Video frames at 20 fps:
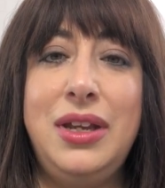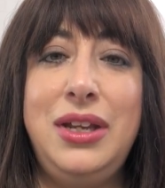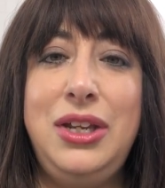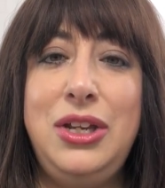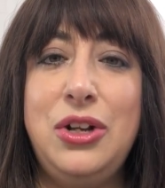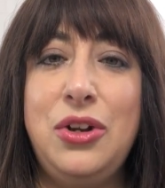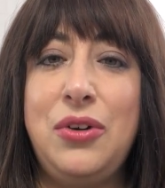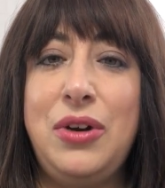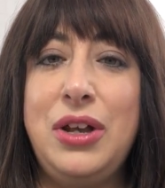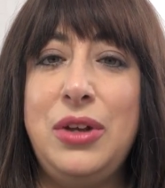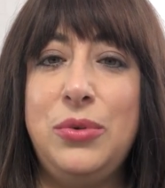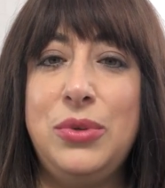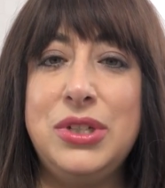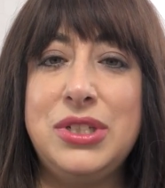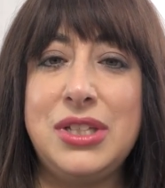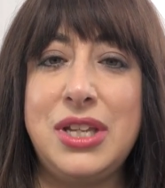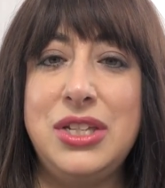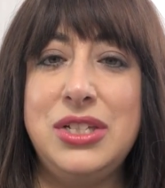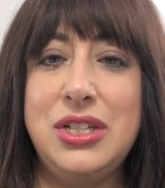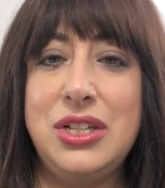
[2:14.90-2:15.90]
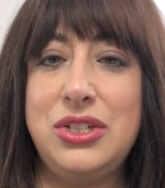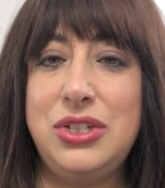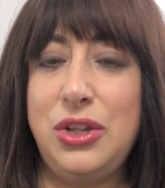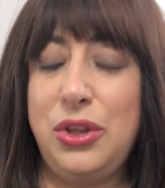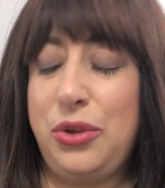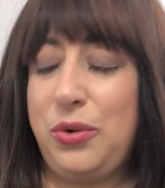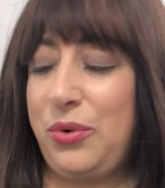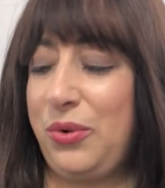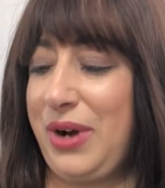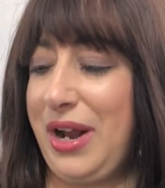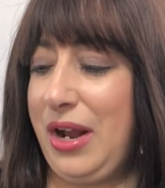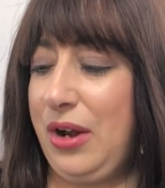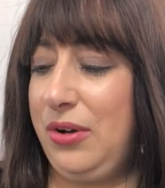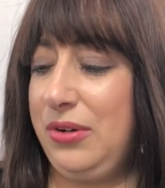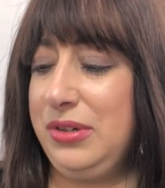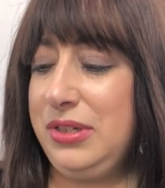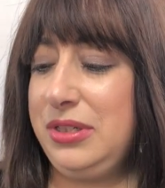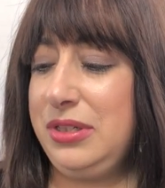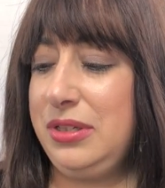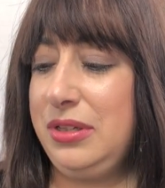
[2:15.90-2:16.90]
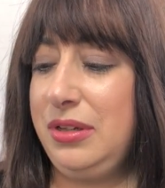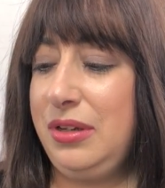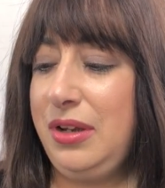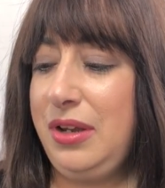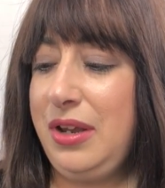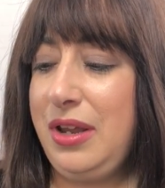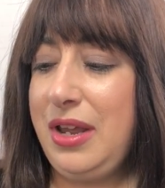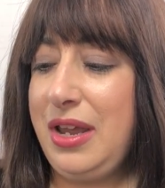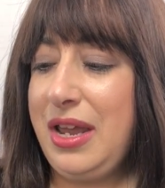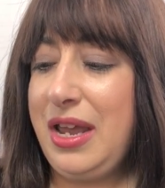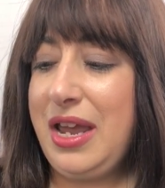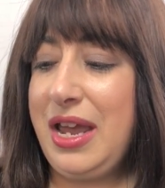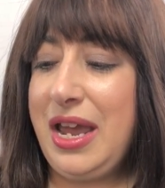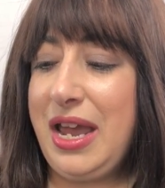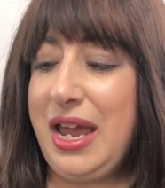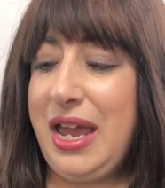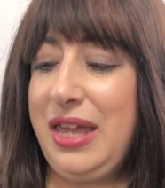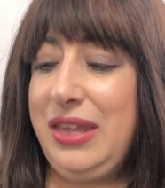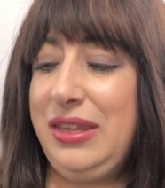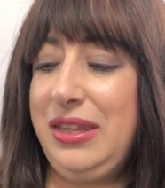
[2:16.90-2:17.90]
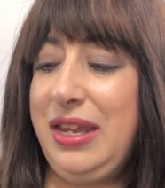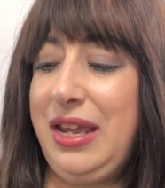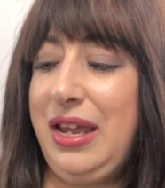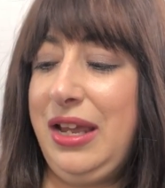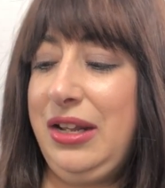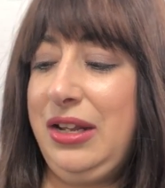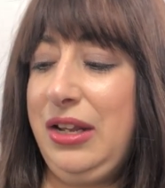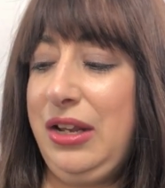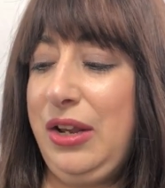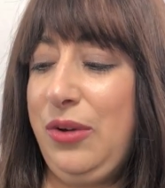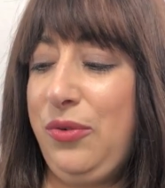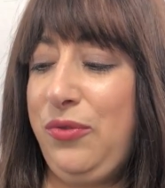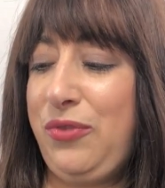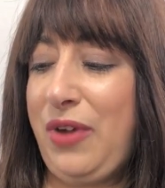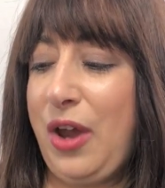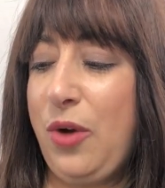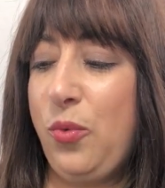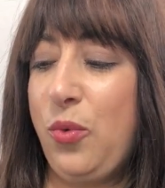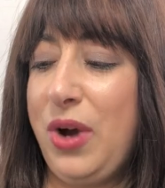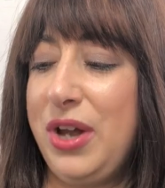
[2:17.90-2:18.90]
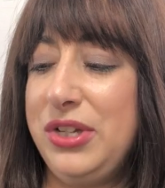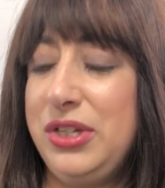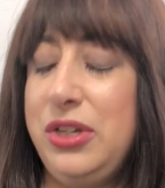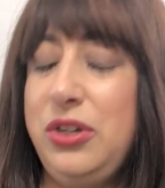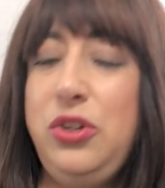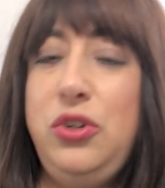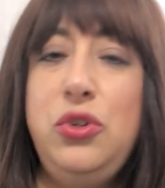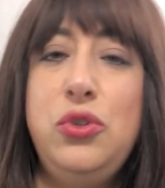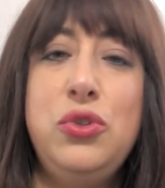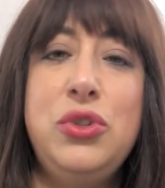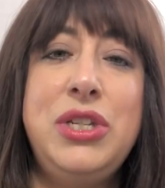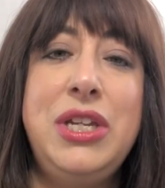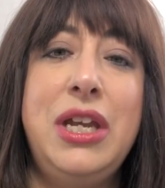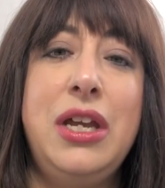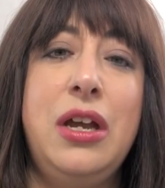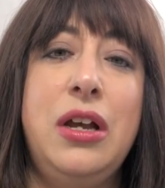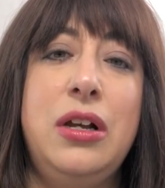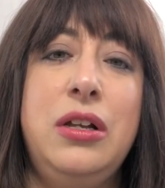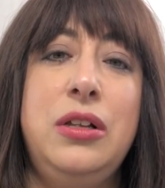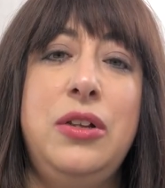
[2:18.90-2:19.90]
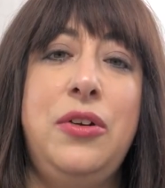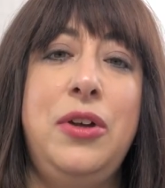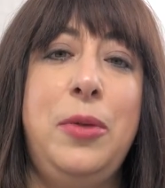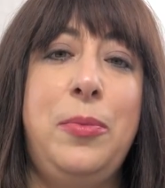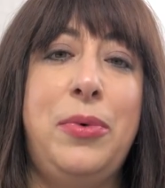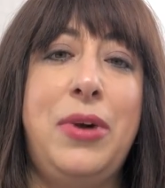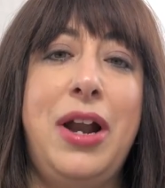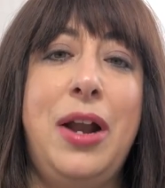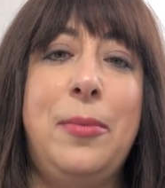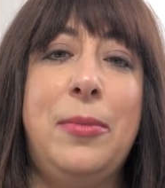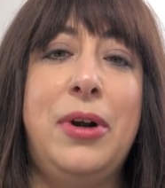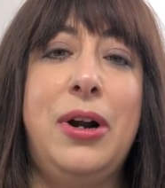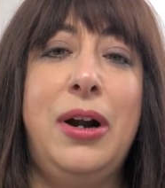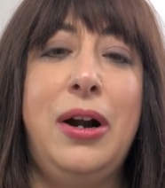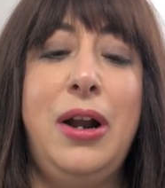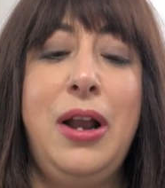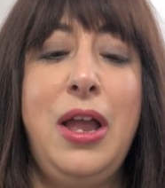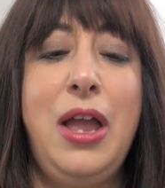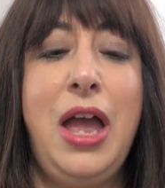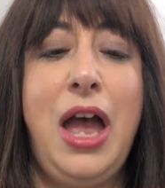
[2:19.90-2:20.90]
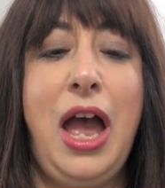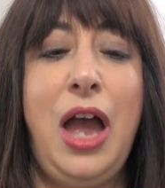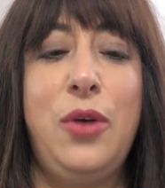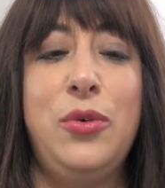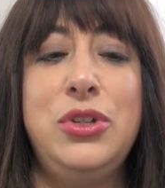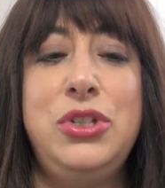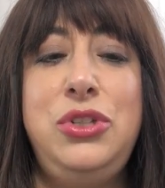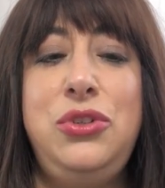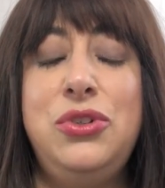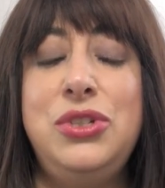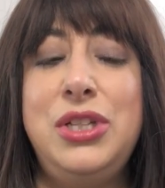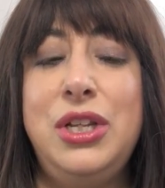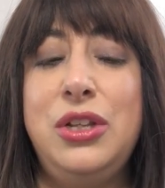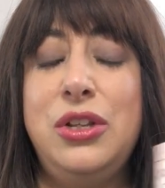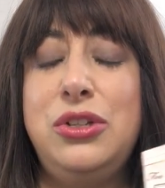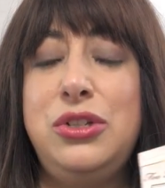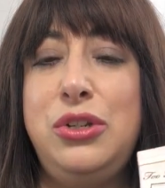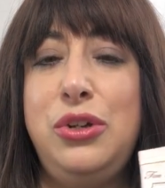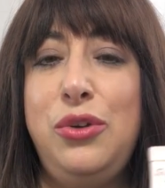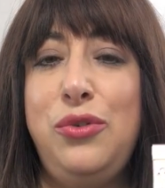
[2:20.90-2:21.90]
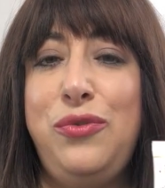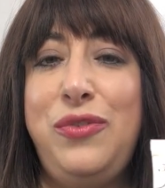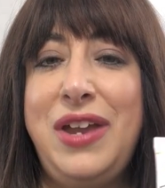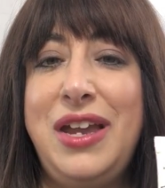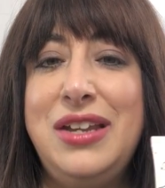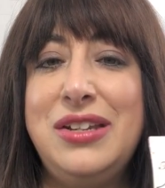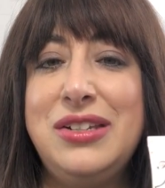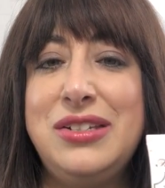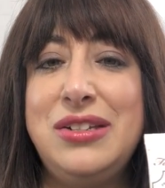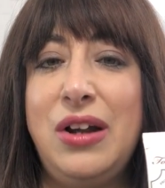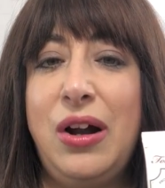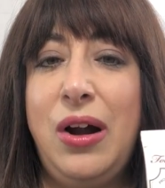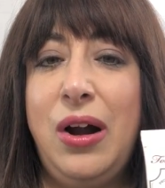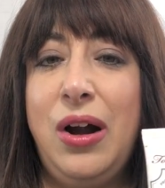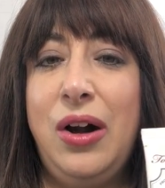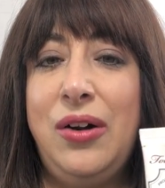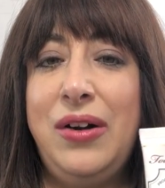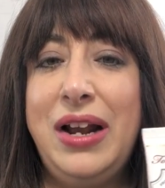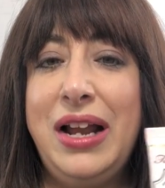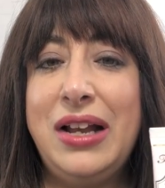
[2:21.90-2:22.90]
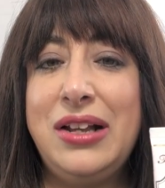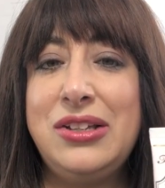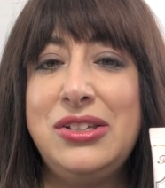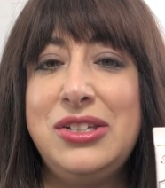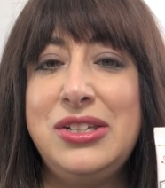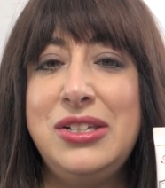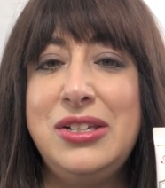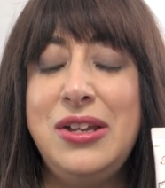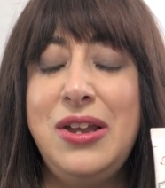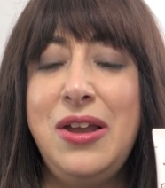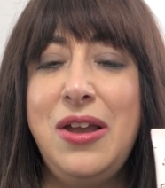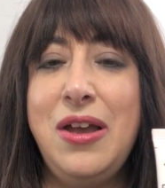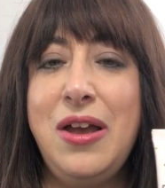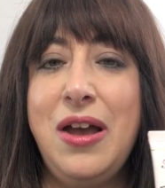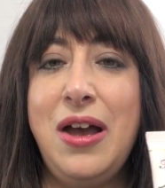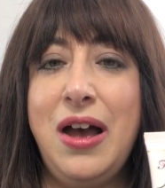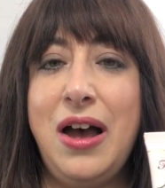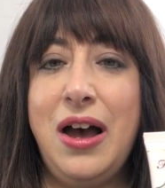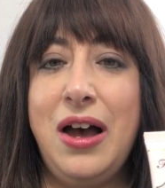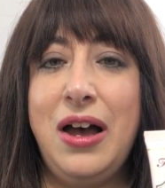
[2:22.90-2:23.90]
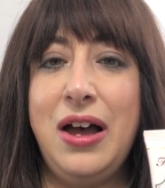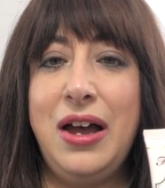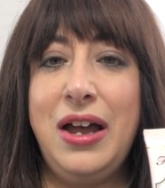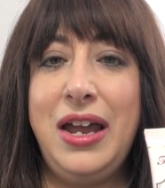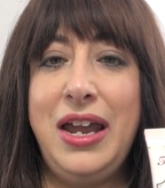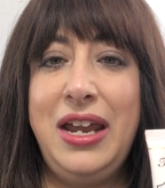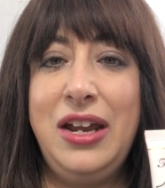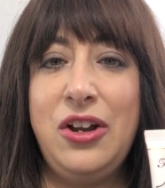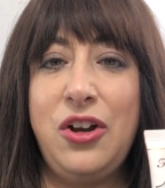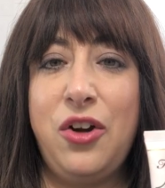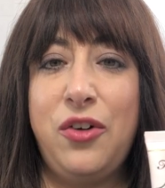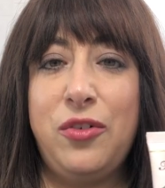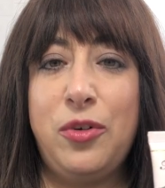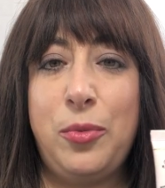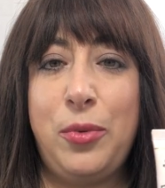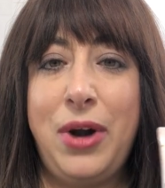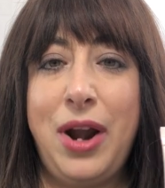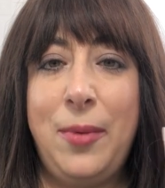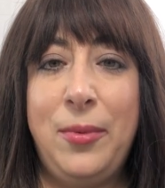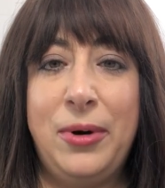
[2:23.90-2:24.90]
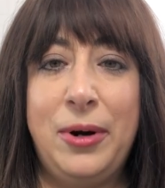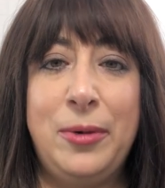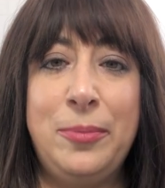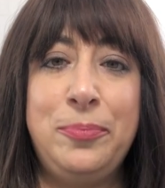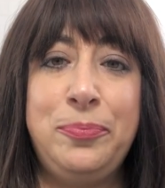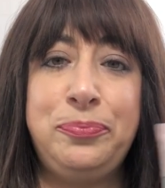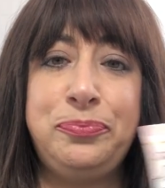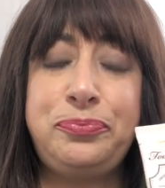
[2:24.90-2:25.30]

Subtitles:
it was consistent throughout. And then if I wasn't using a glowy primer, I was using the Faced Rx Hangover Primer,